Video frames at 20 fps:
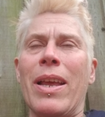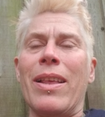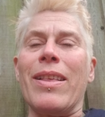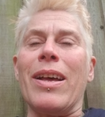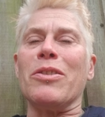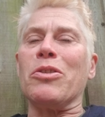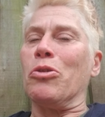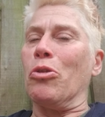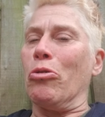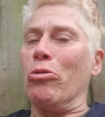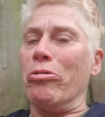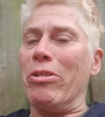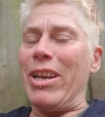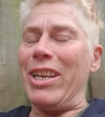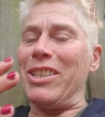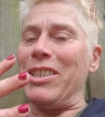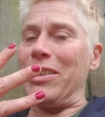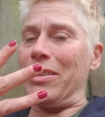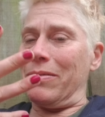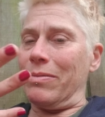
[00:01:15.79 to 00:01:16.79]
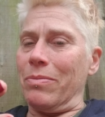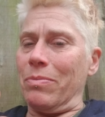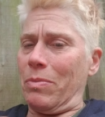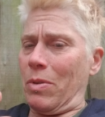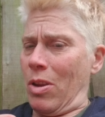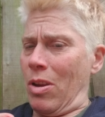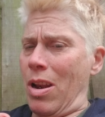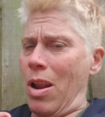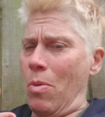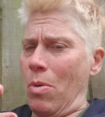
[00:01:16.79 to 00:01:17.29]
That sort of rich,
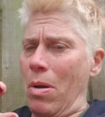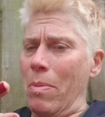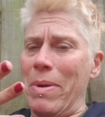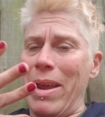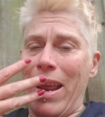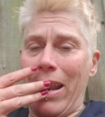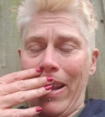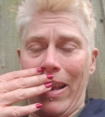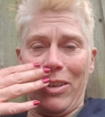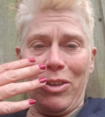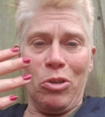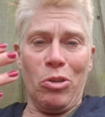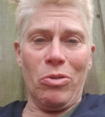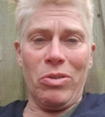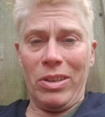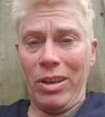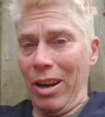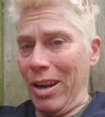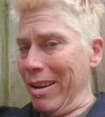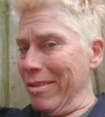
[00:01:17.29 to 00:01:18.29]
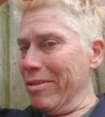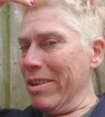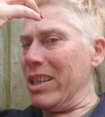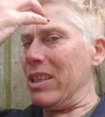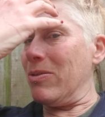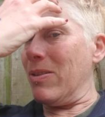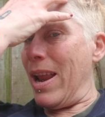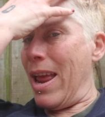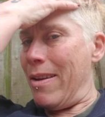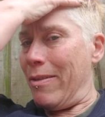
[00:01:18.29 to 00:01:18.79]
do you know what I mean? That sort of slightly rich
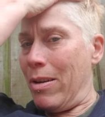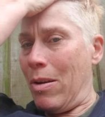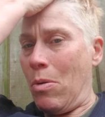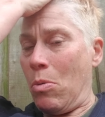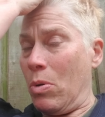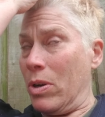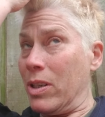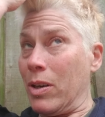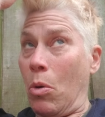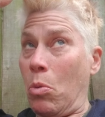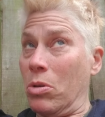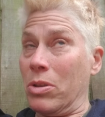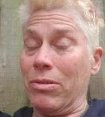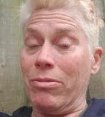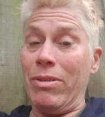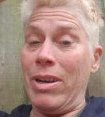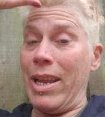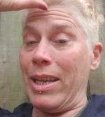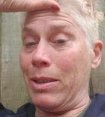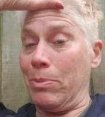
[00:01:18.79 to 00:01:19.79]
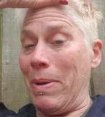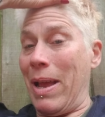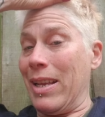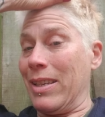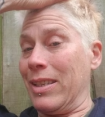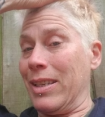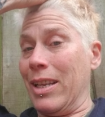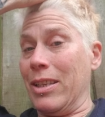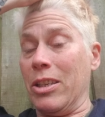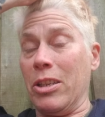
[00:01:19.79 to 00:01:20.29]
flavour, which I wasn't really
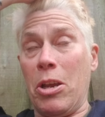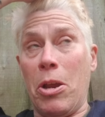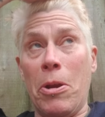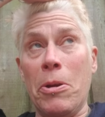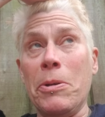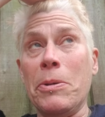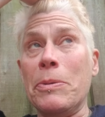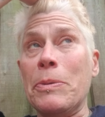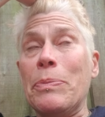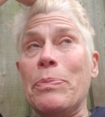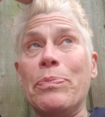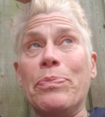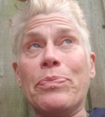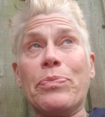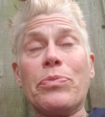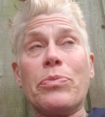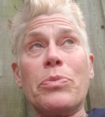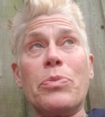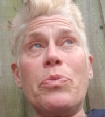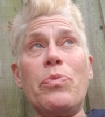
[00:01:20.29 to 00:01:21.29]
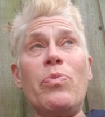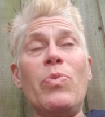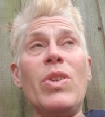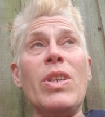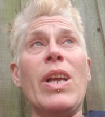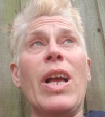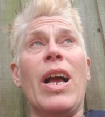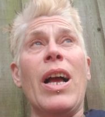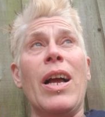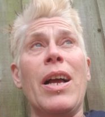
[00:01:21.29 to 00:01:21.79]
expecting it to.
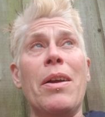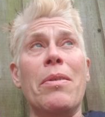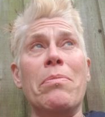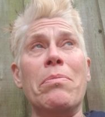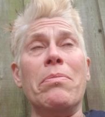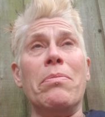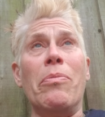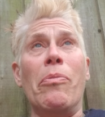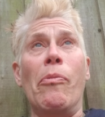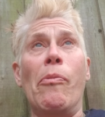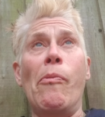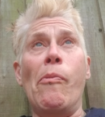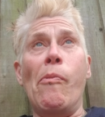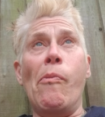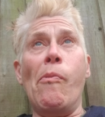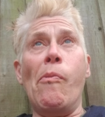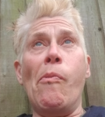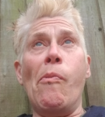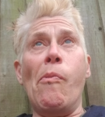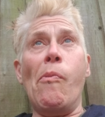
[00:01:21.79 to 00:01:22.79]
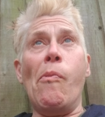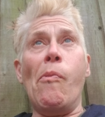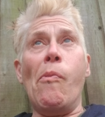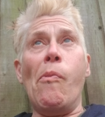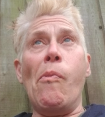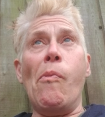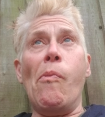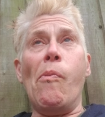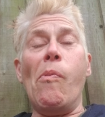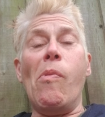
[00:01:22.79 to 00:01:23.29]
And
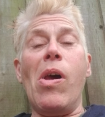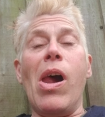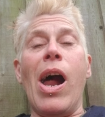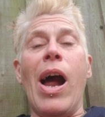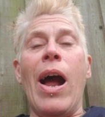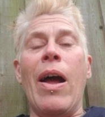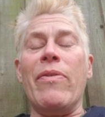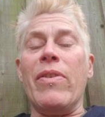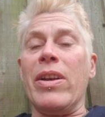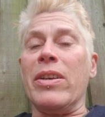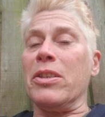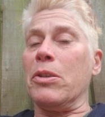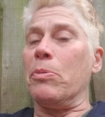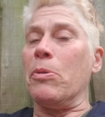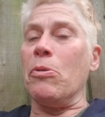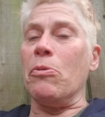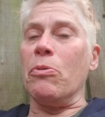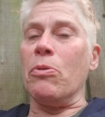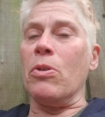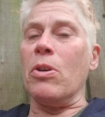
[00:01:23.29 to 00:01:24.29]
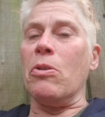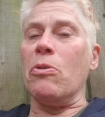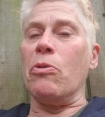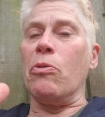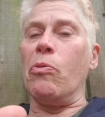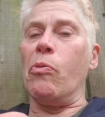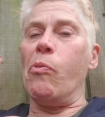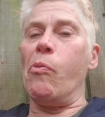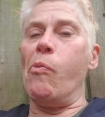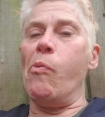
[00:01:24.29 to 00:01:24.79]
then a spoonful of
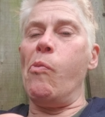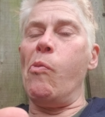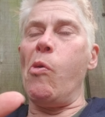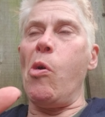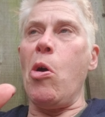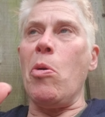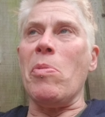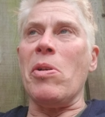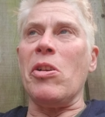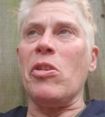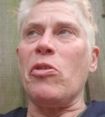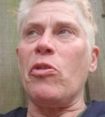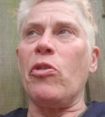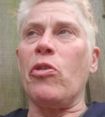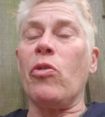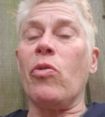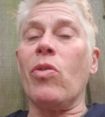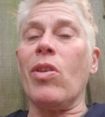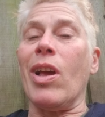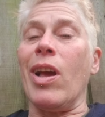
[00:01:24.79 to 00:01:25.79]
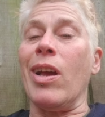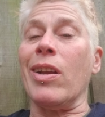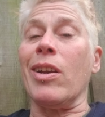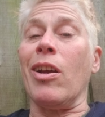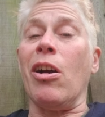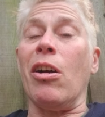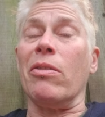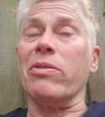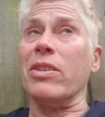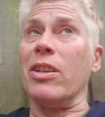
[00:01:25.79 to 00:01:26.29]
hummus and
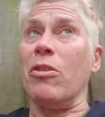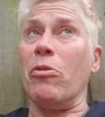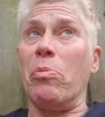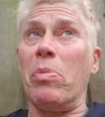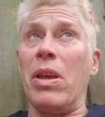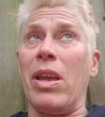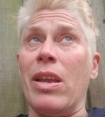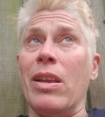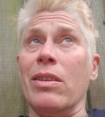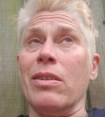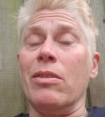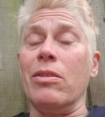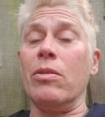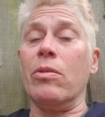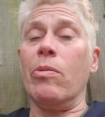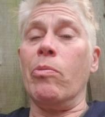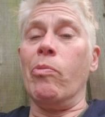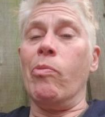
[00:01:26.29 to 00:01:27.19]
half a tin of beans.